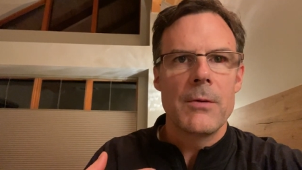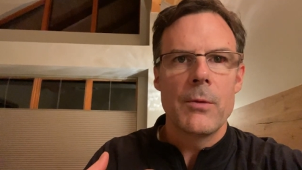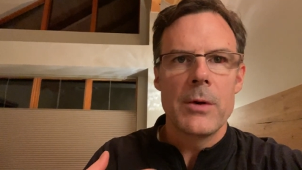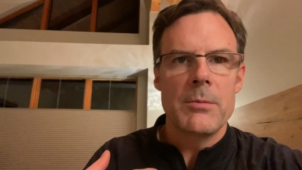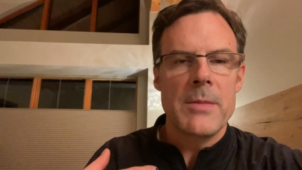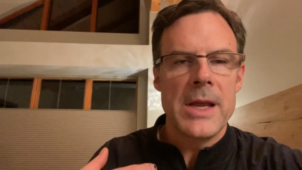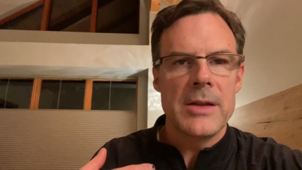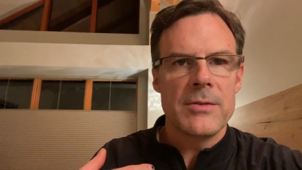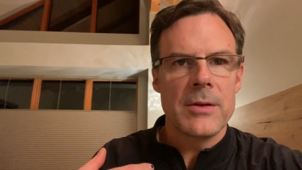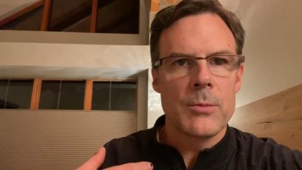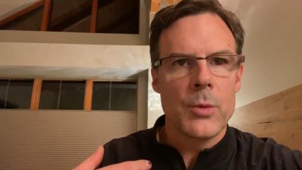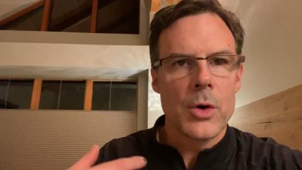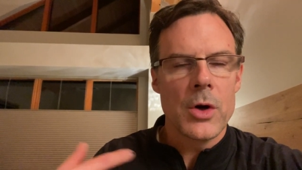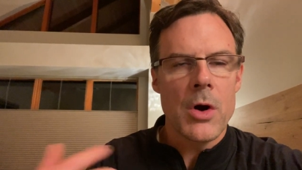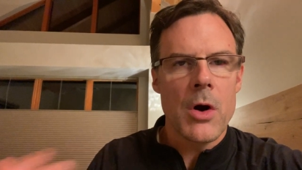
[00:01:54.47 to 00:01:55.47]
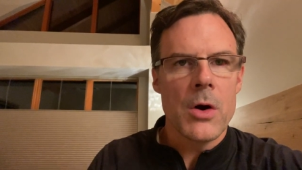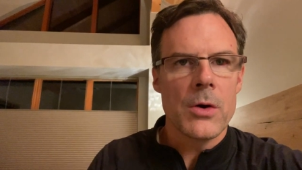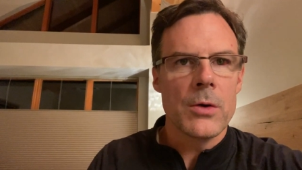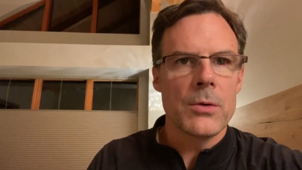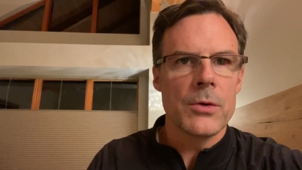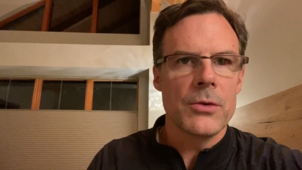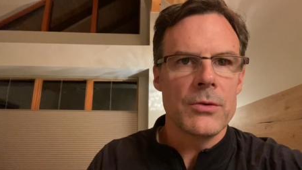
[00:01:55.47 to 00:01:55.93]
what makes them work
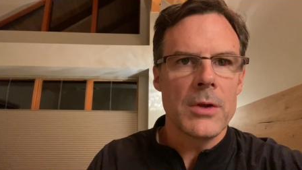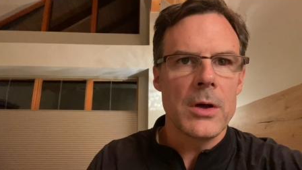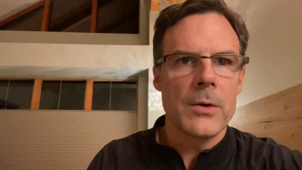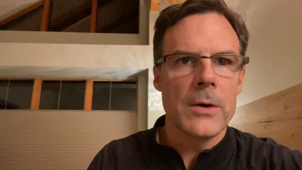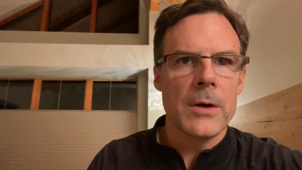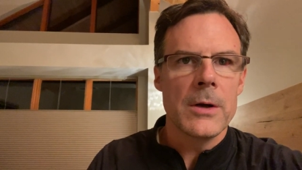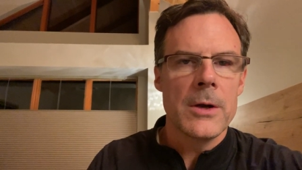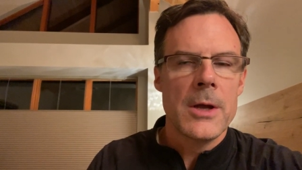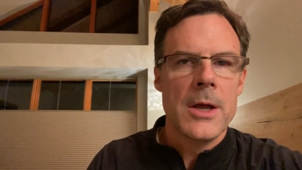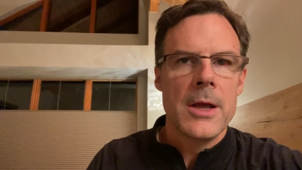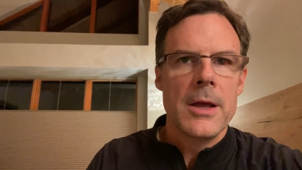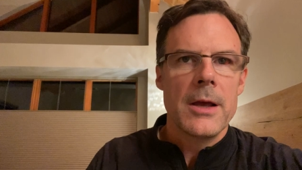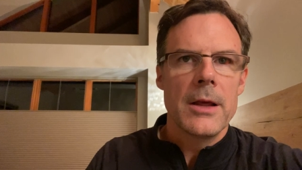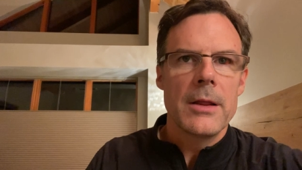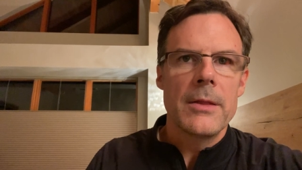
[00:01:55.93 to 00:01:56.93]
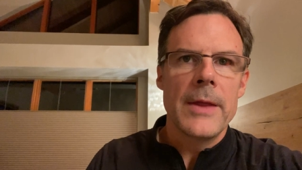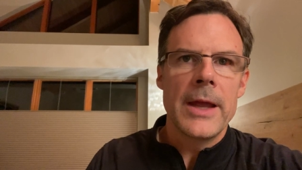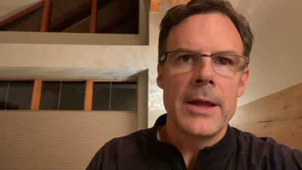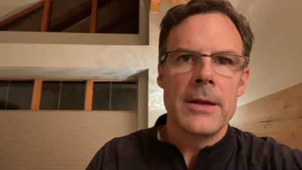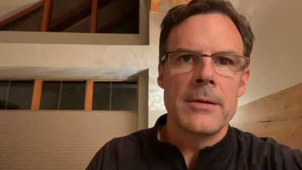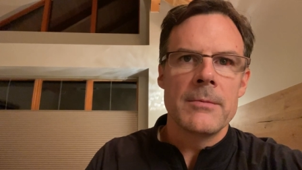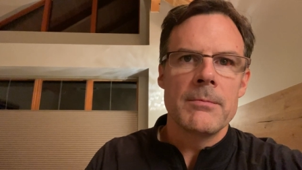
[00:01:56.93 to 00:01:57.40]
harder or slower,
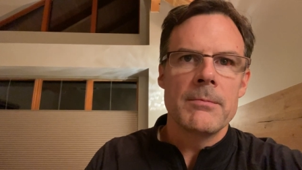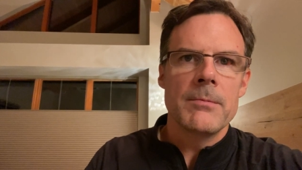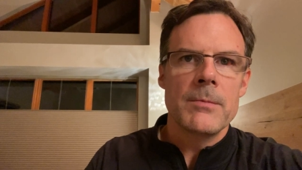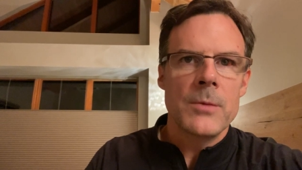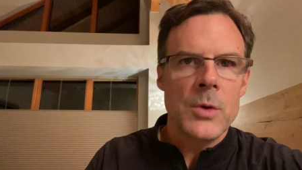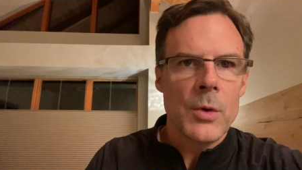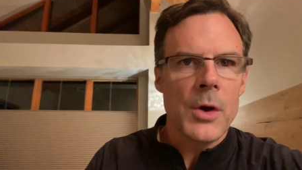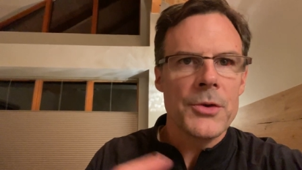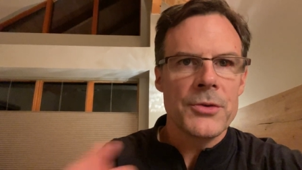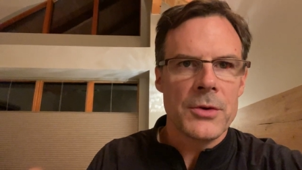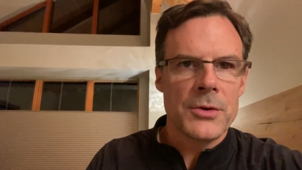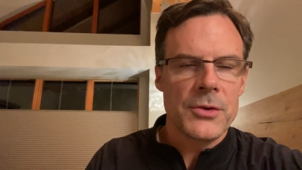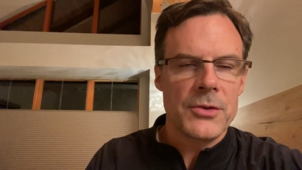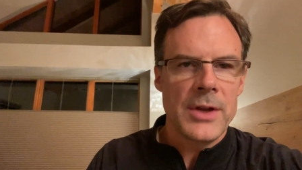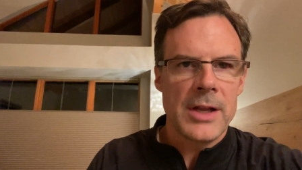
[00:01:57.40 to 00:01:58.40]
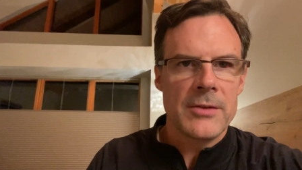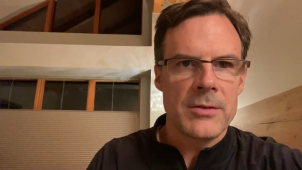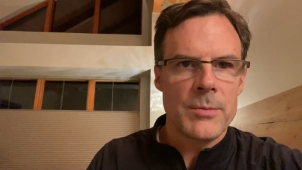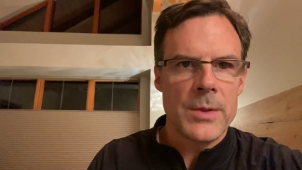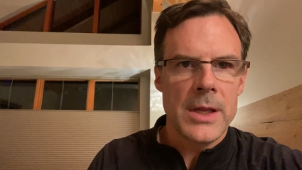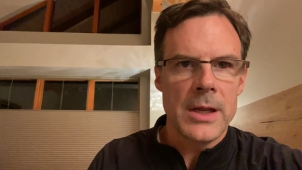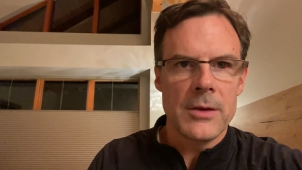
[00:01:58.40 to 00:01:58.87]
then you also understand
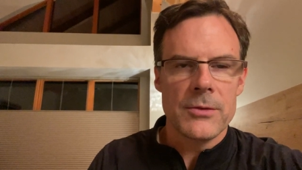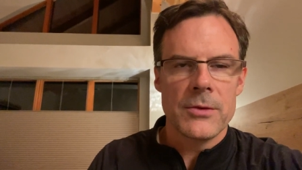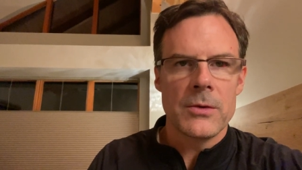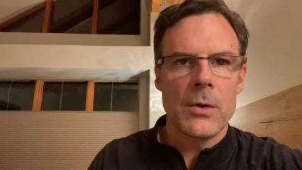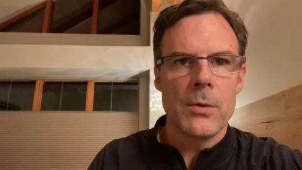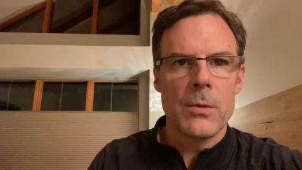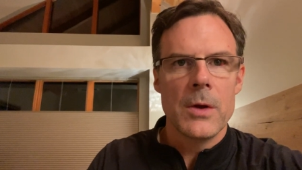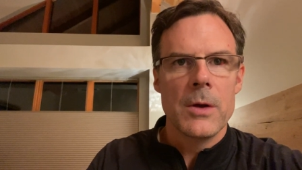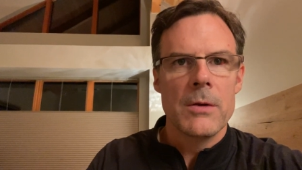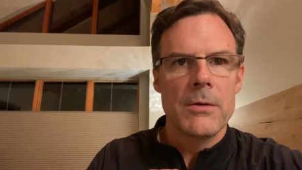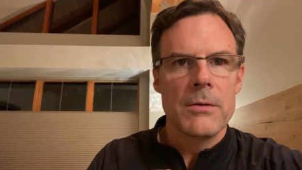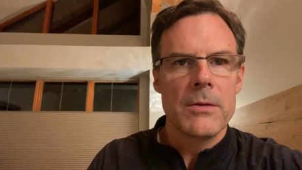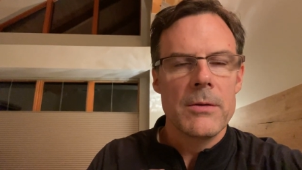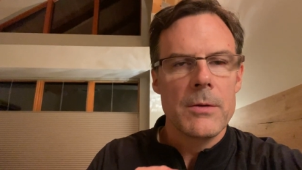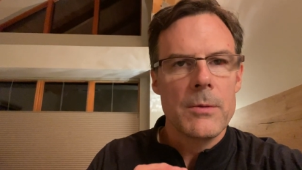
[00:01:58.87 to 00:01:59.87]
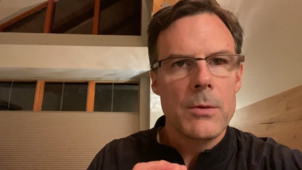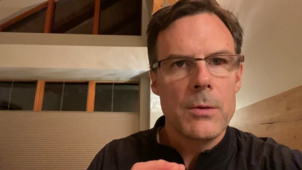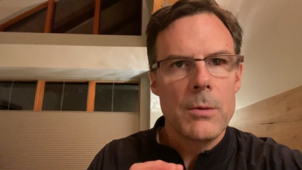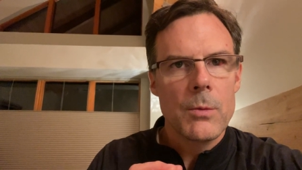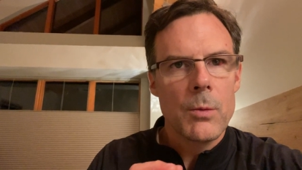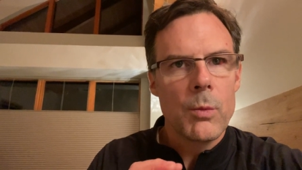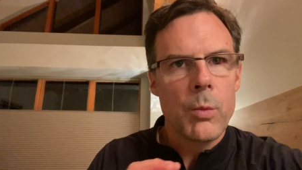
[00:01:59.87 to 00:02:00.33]
some things. So,
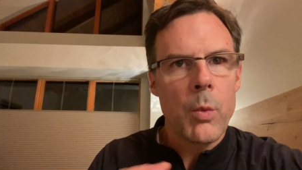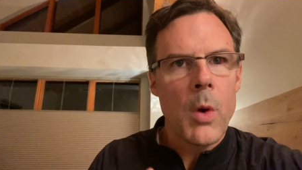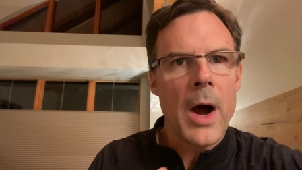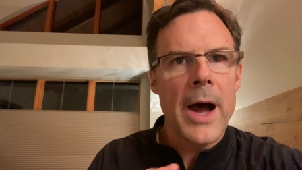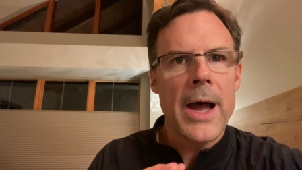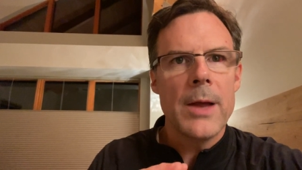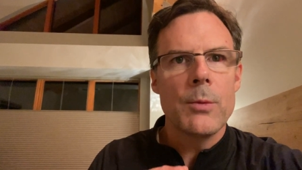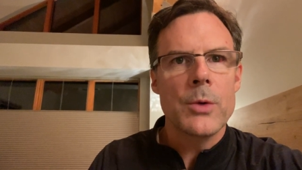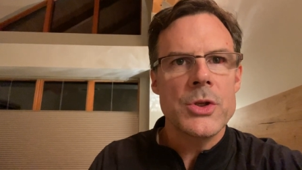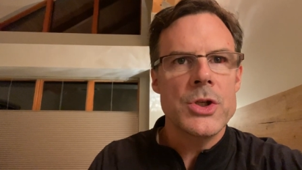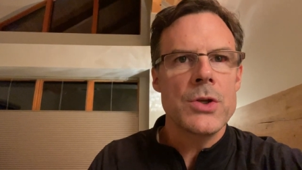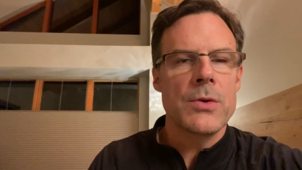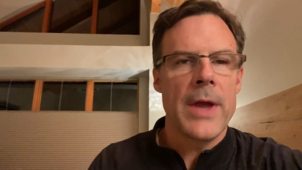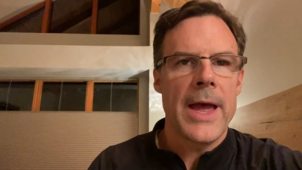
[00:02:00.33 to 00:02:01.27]
why would you